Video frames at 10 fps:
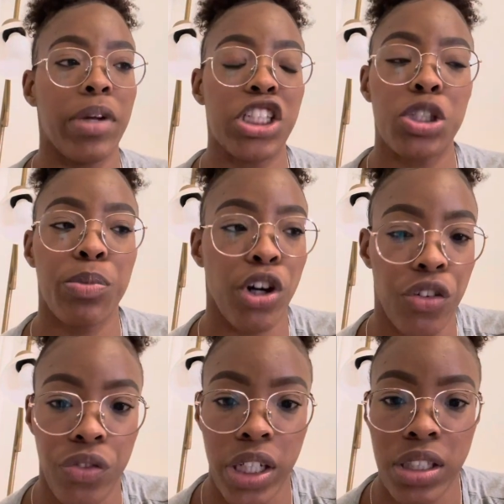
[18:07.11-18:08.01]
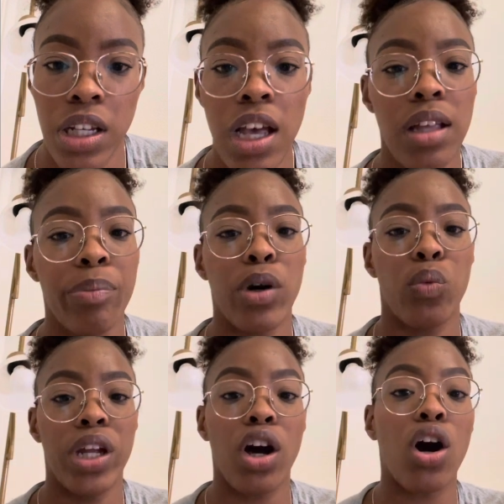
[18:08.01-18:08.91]
is perfect, but
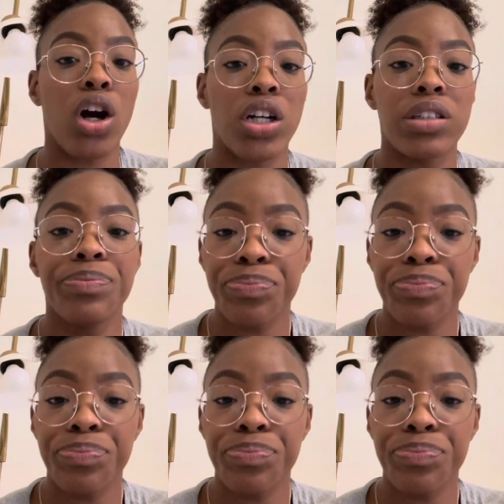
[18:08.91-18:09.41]
we are